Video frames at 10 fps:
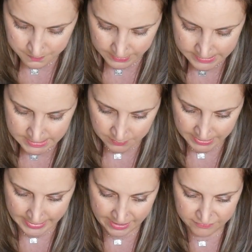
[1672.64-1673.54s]
let's see, what
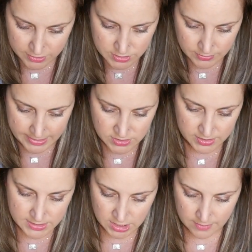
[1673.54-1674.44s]
did I get first? Okay, so
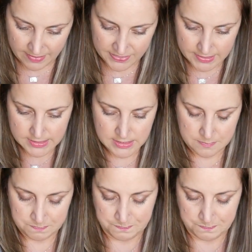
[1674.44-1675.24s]
let's talk about this.